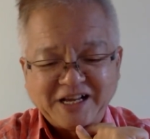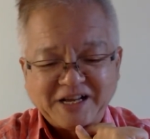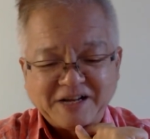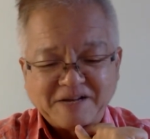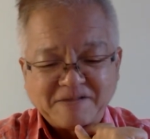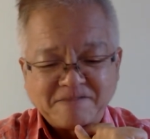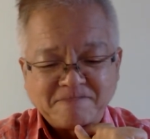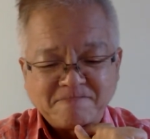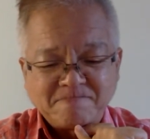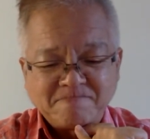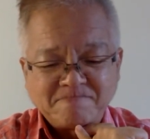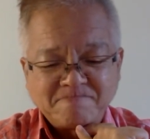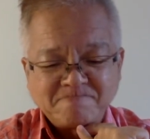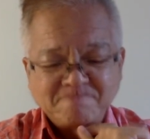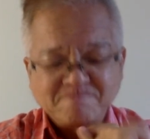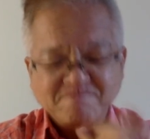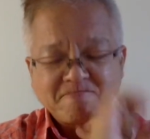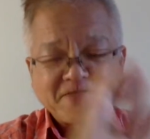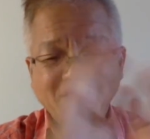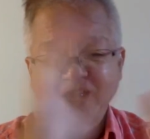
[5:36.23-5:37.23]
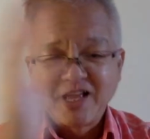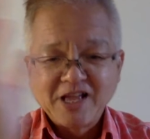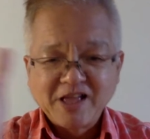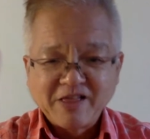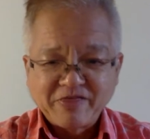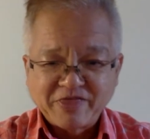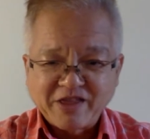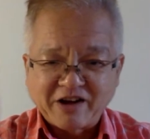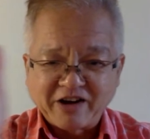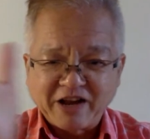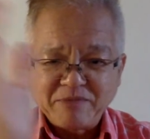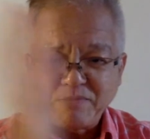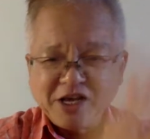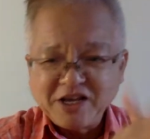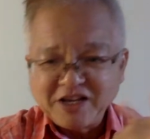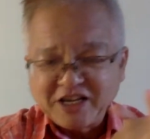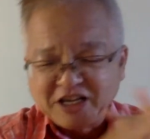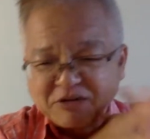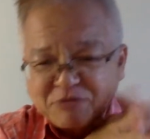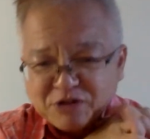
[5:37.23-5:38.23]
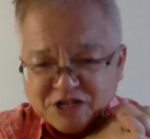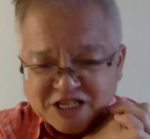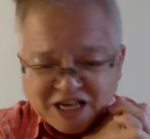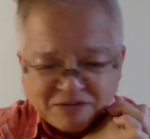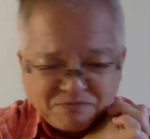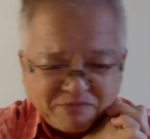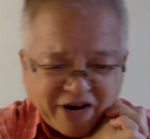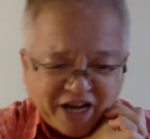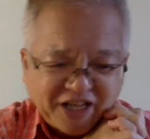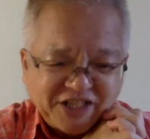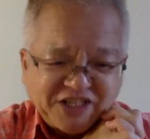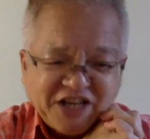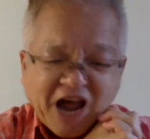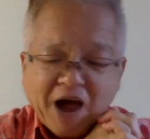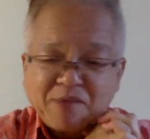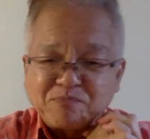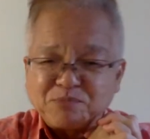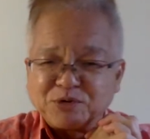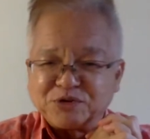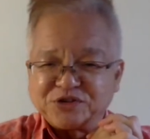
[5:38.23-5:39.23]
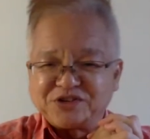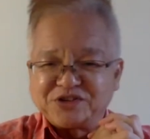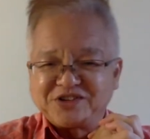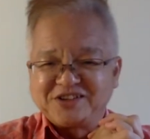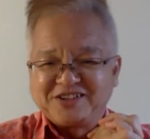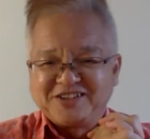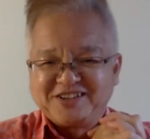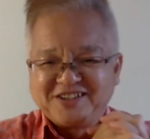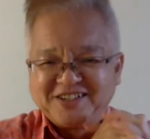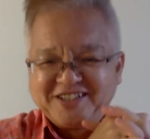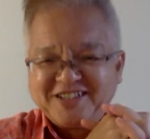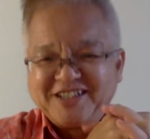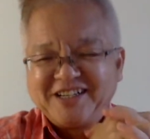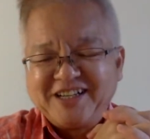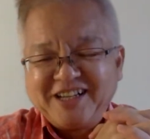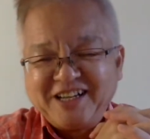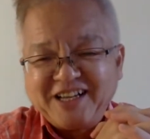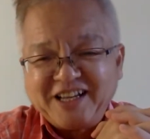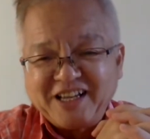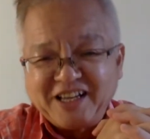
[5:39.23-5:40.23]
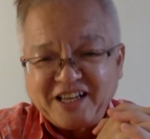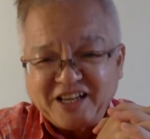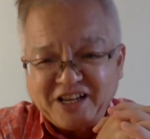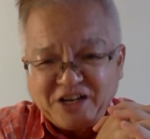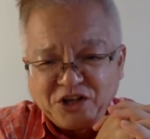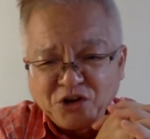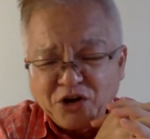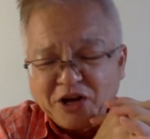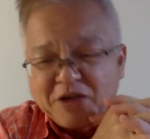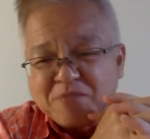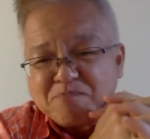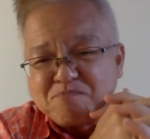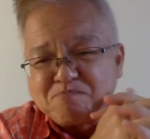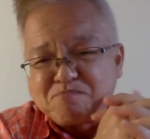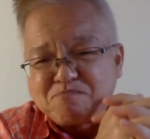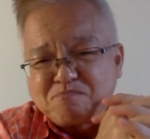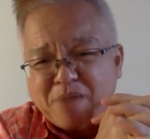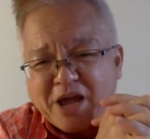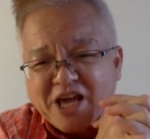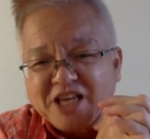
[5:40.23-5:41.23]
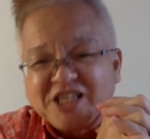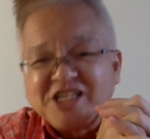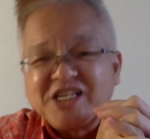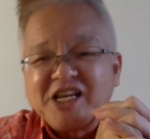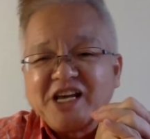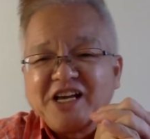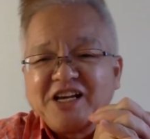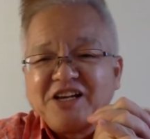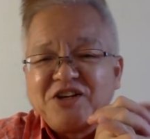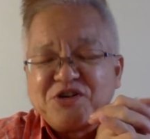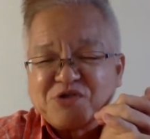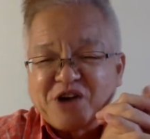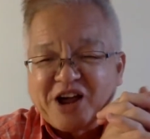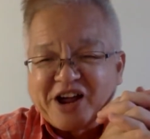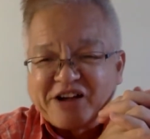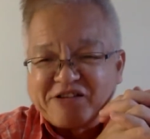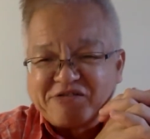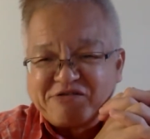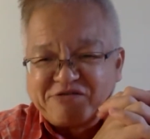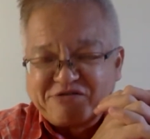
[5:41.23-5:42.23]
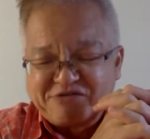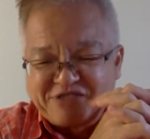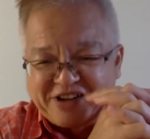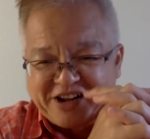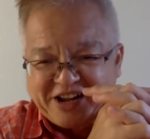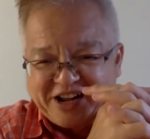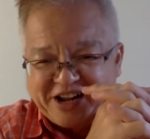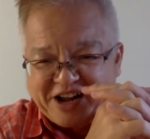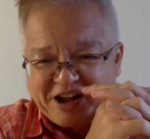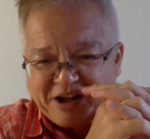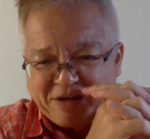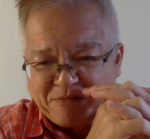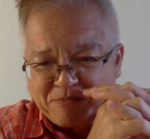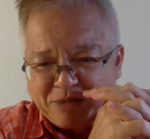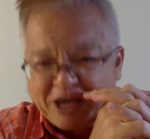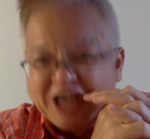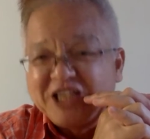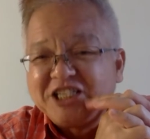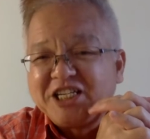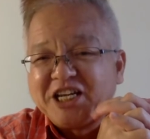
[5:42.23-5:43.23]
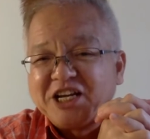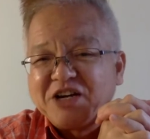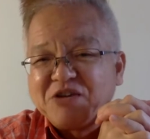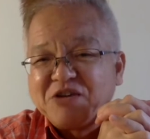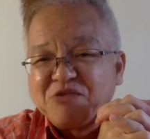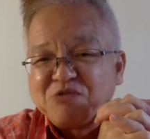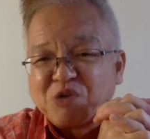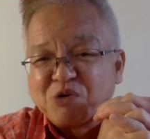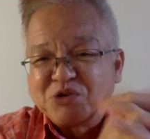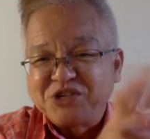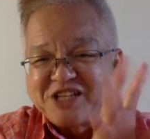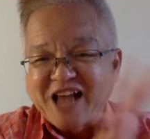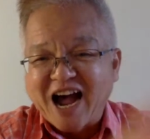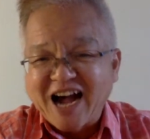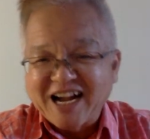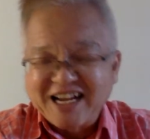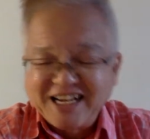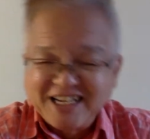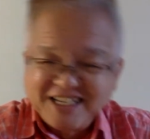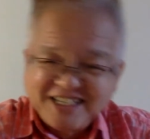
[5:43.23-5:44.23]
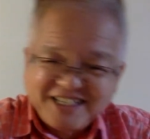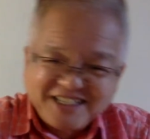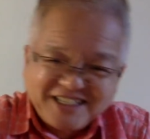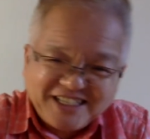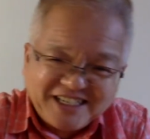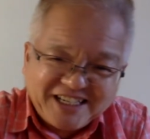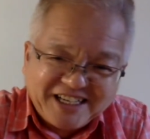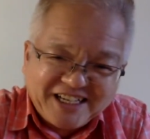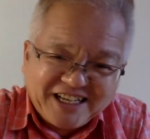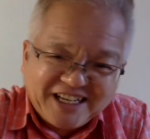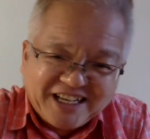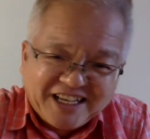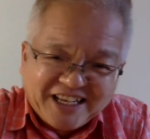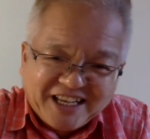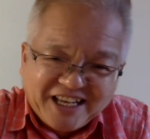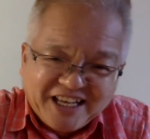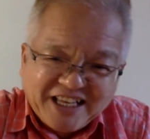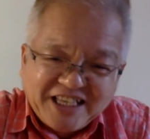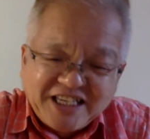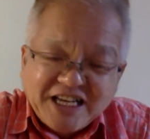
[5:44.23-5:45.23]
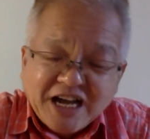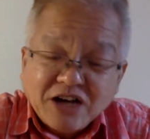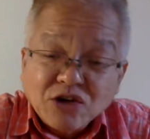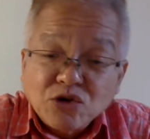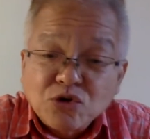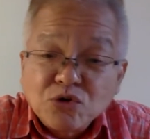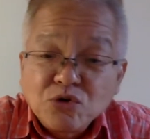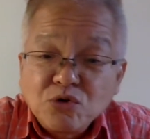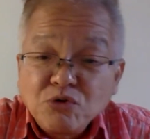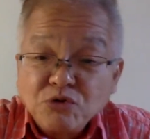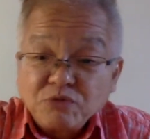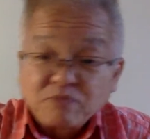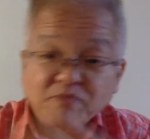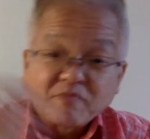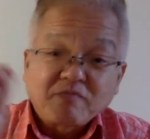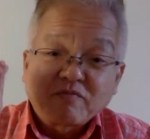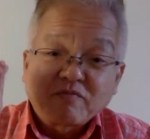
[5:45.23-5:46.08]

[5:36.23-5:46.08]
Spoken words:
Now let me give you some examples. You know, in Beijing, you have Beijing roast duck. In Jiangsu,